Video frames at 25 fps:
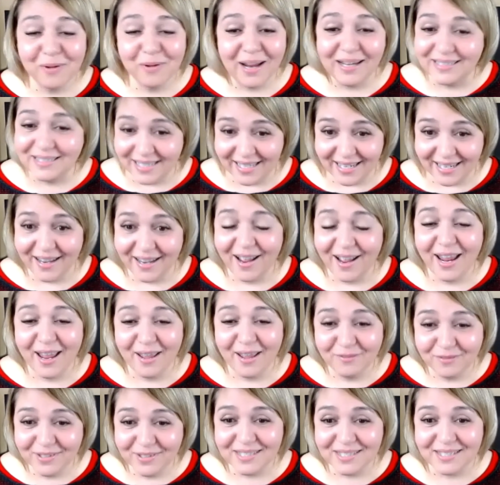idea. I
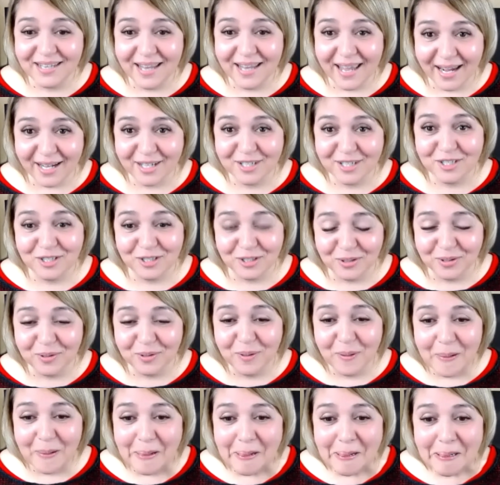have this knack to,
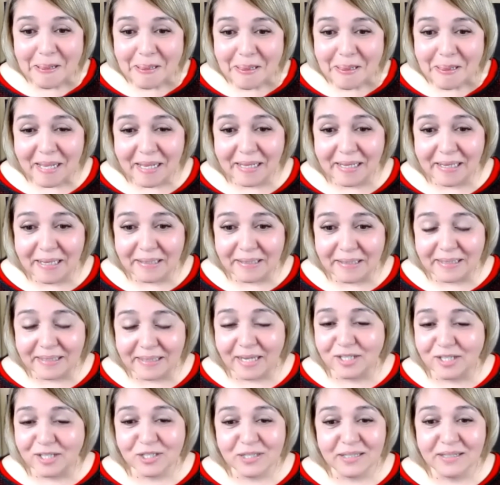
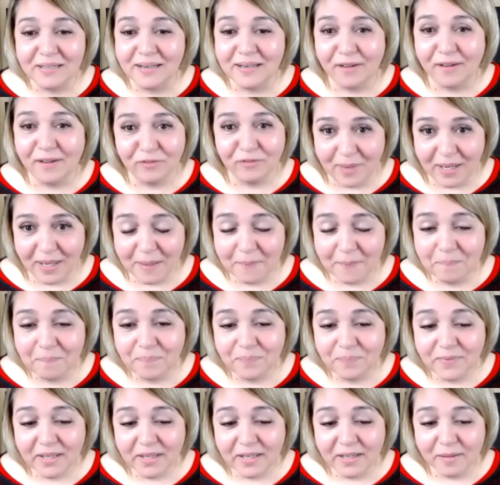they just love me.
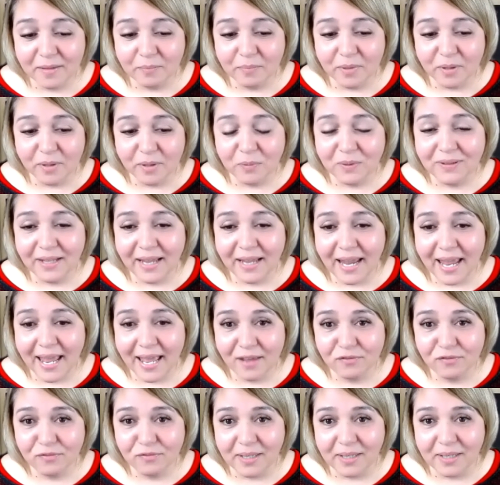But when they
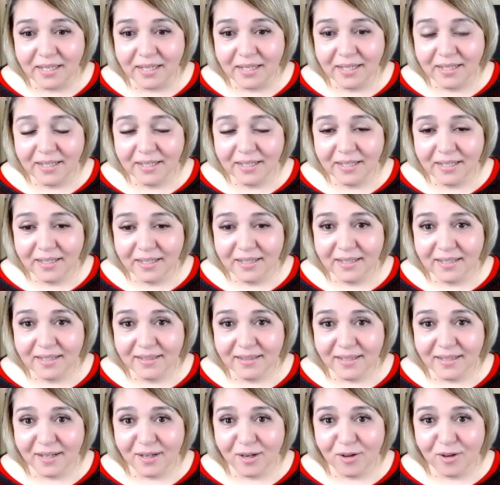have me,
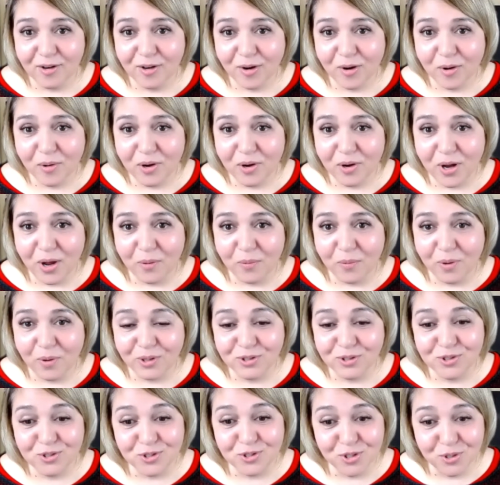they no longer know
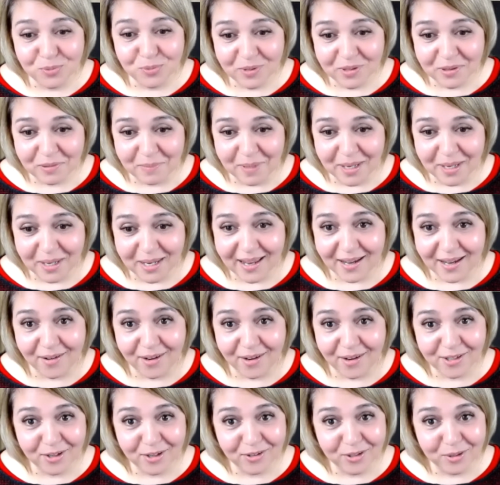what to do with me. And
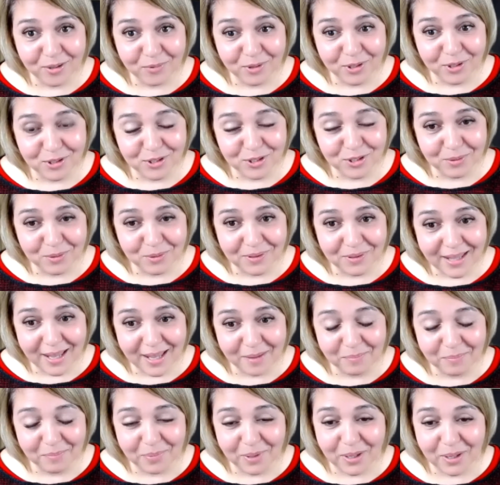I don't know what to do with
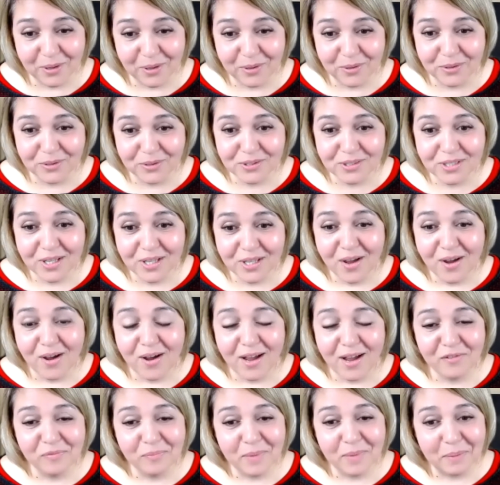them because
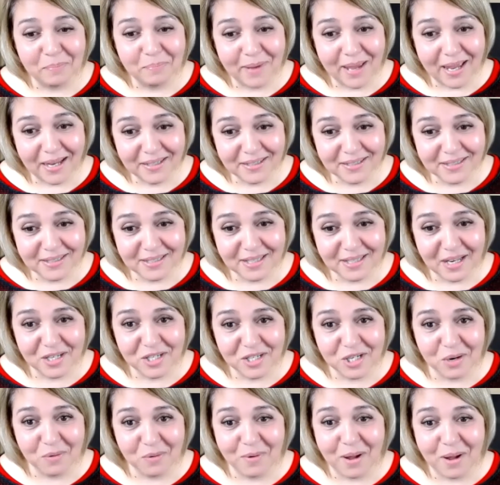I have my patterns
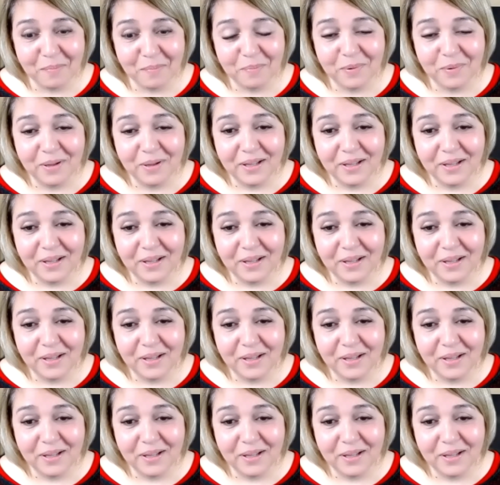that show up